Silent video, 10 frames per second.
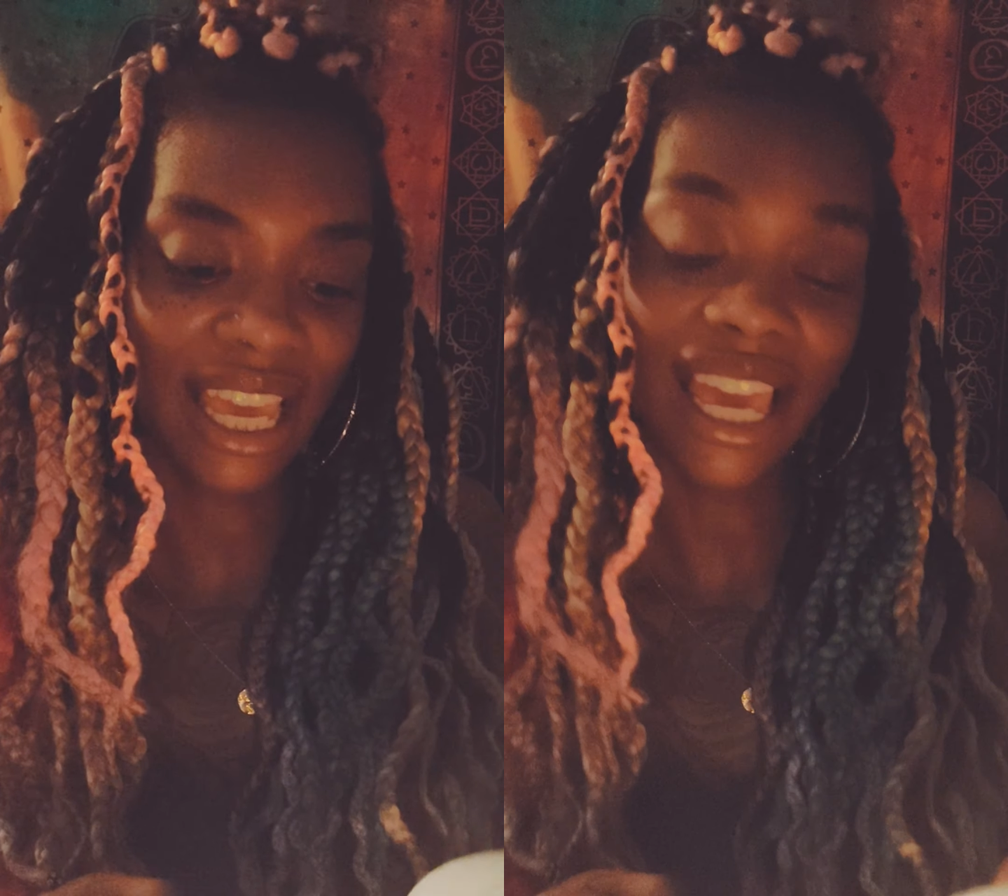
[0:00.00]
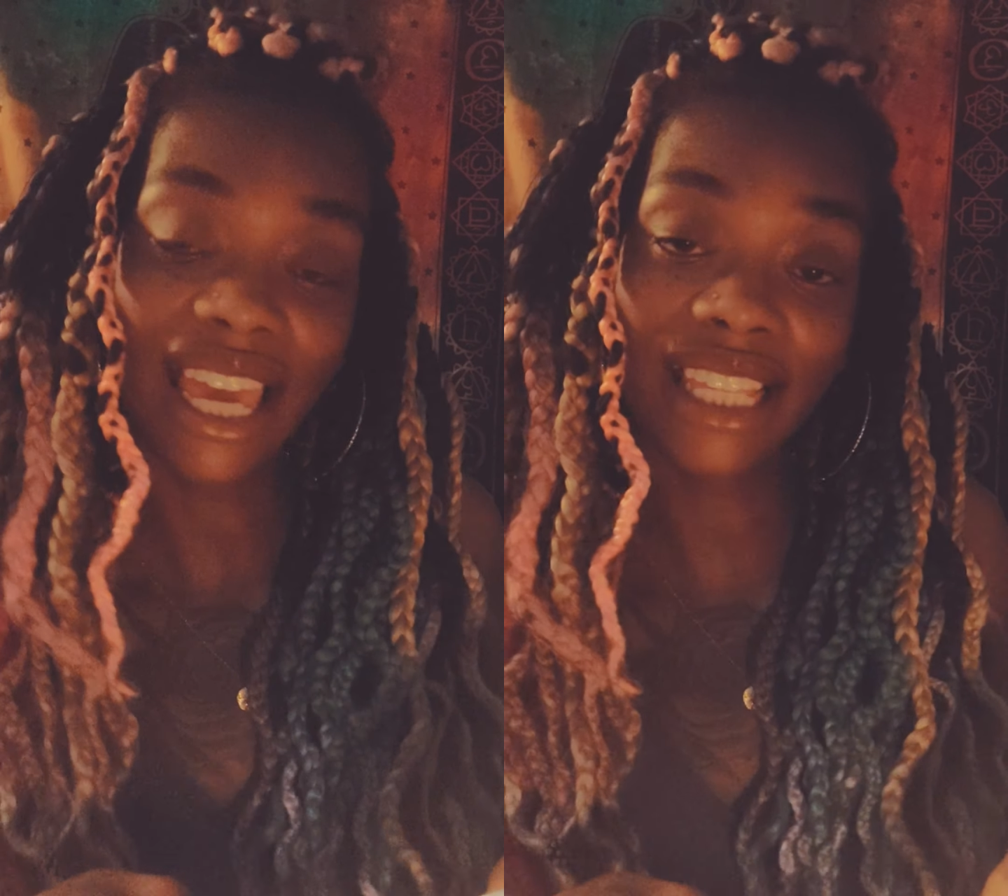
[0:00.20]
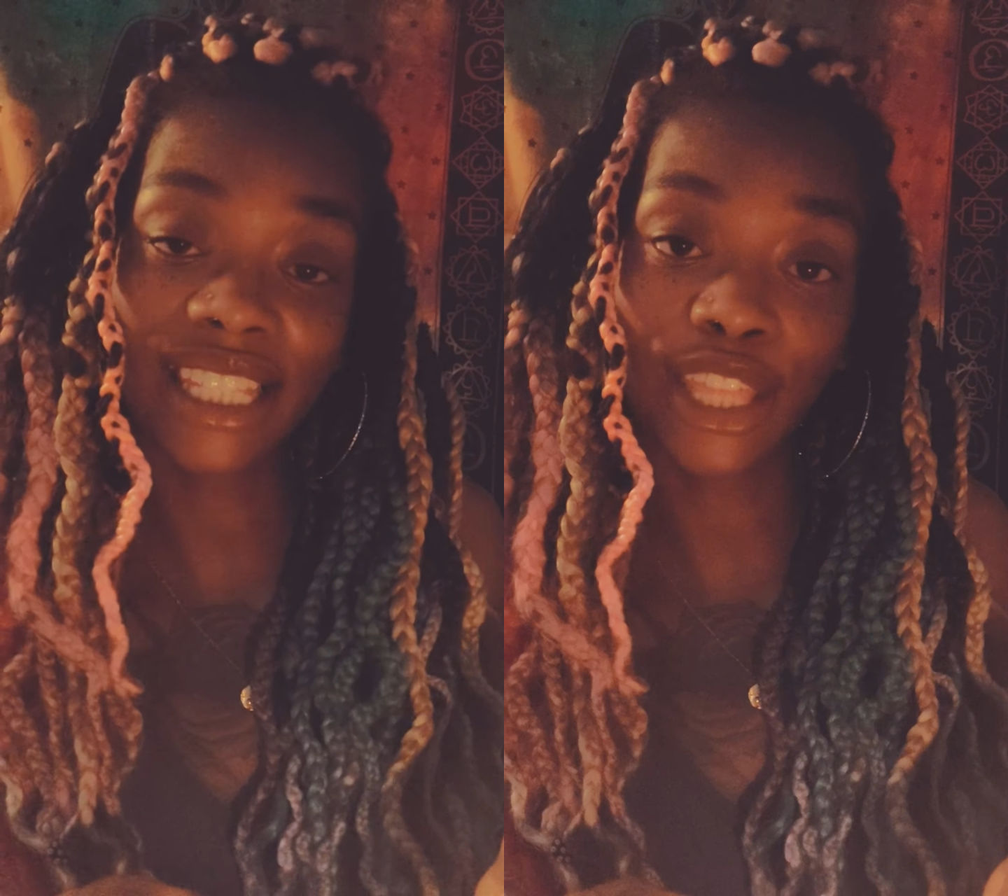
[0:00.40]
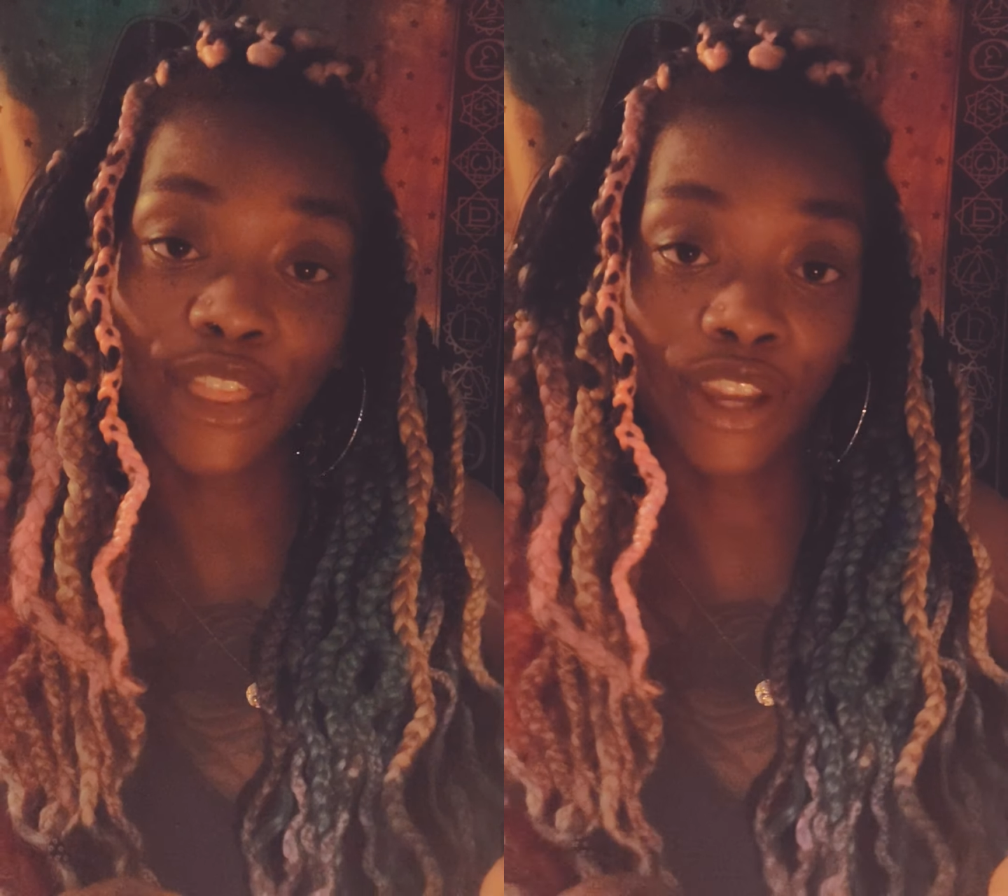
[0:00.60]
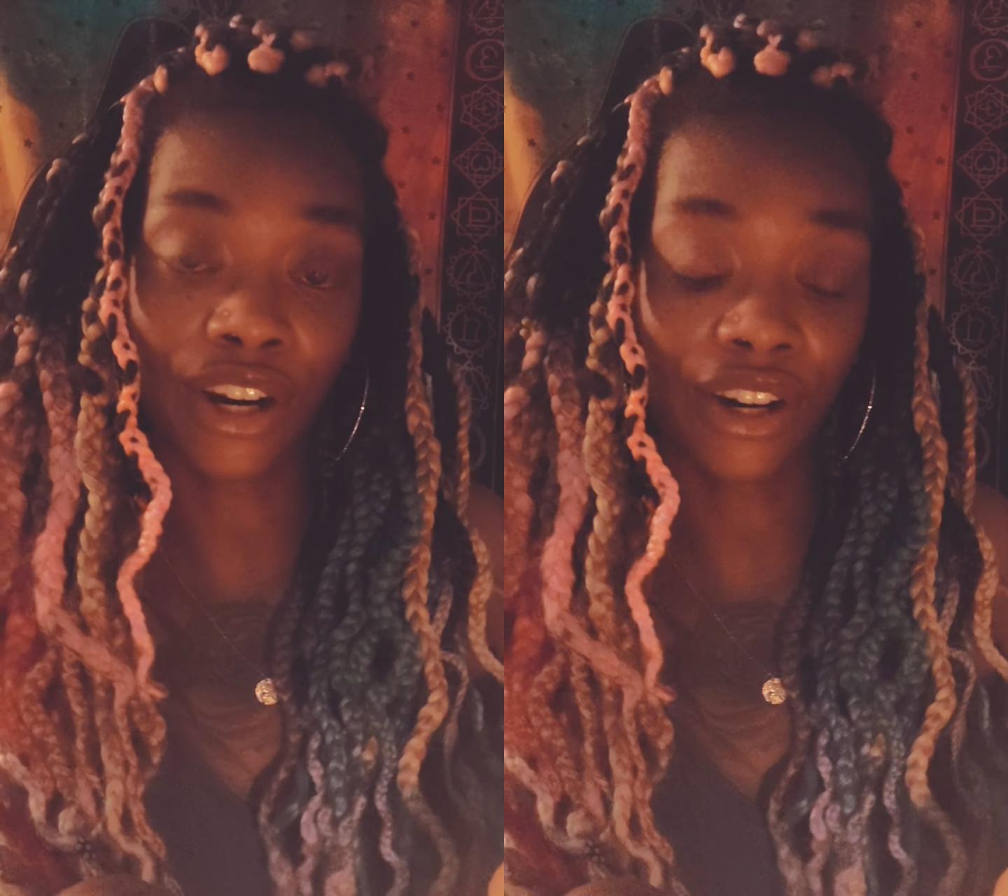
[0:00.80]
is the
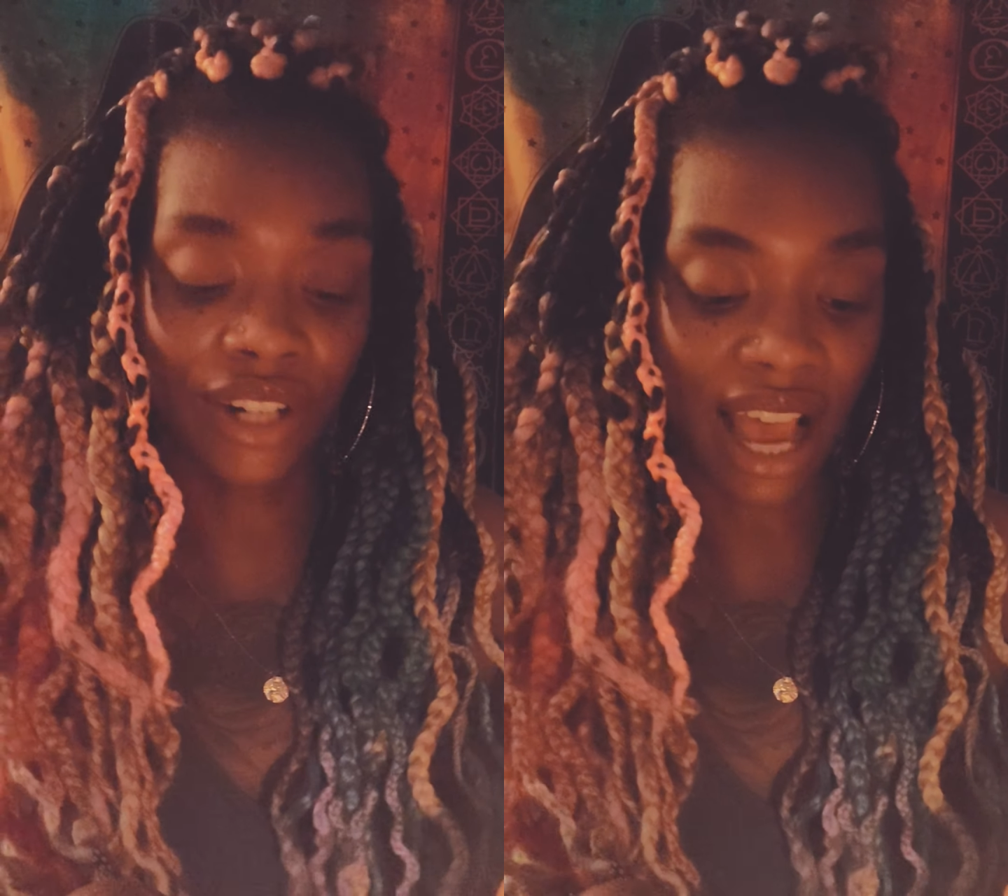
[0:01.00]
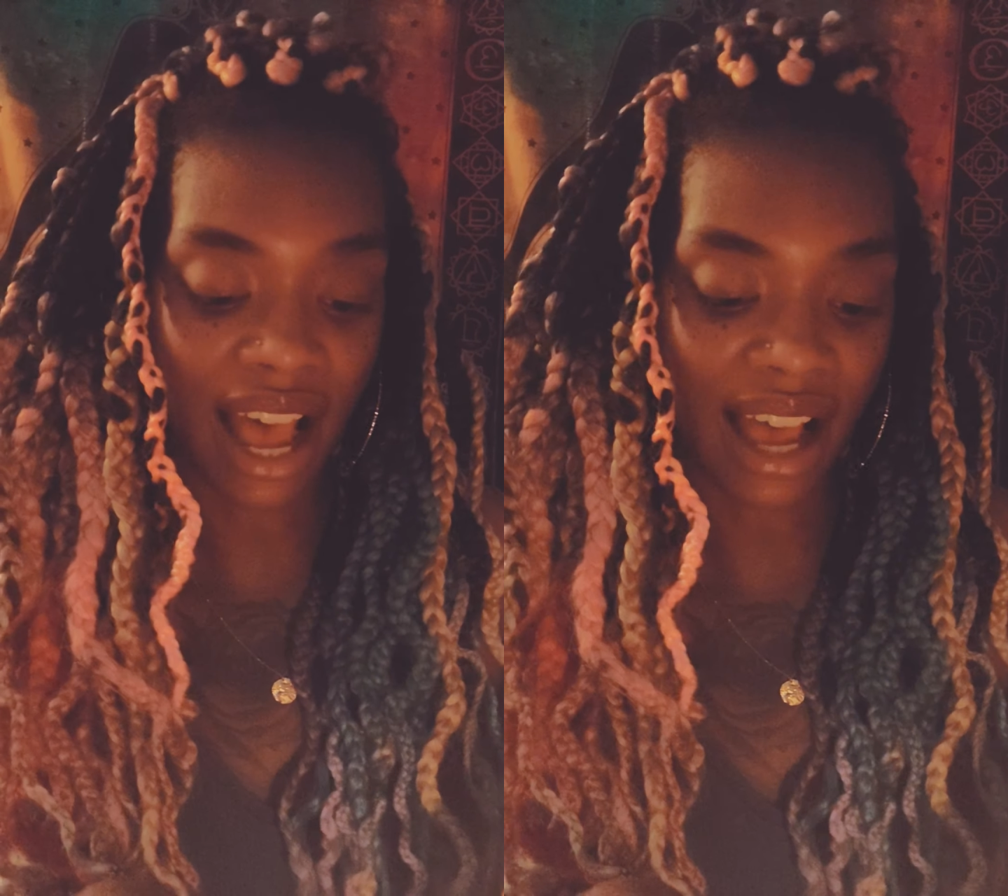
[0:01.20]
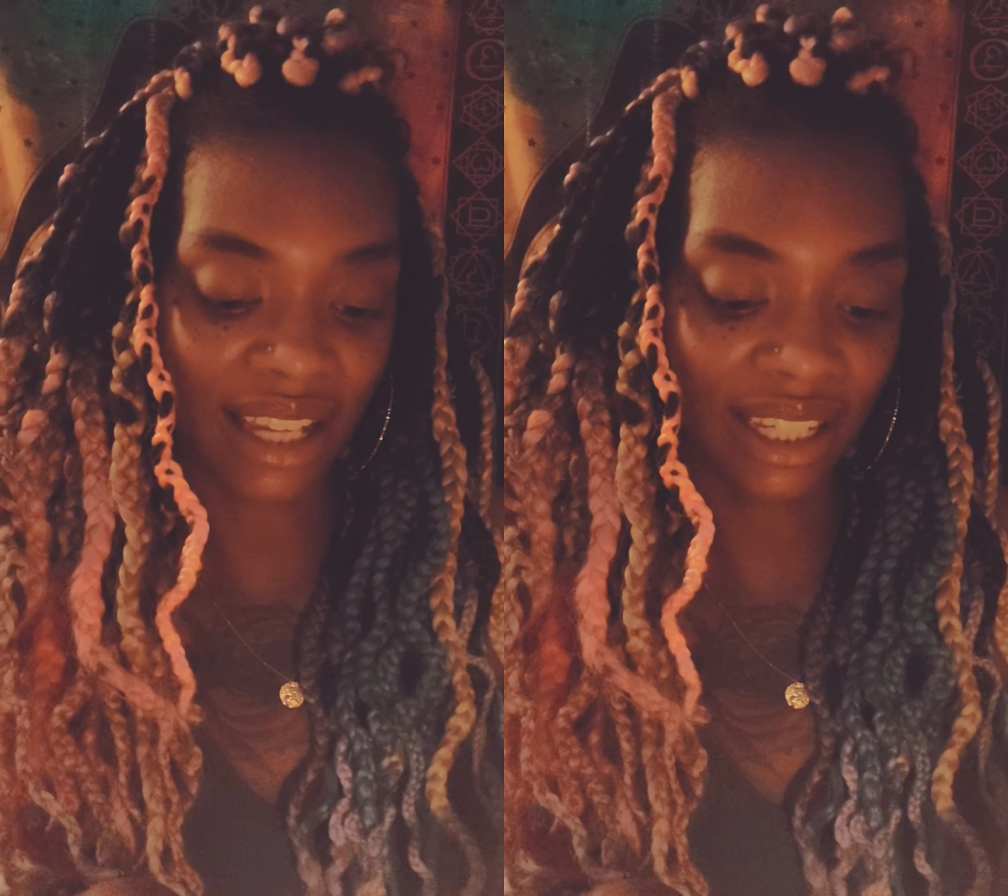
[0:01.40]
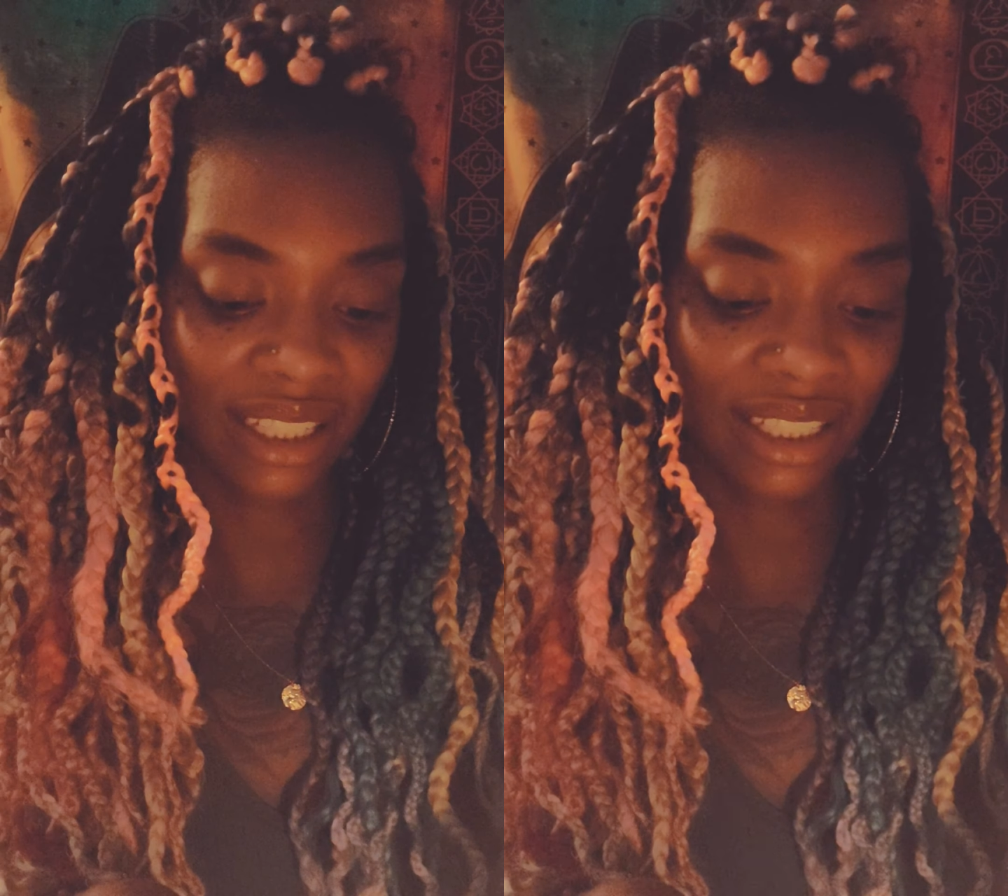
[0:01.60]
third eye.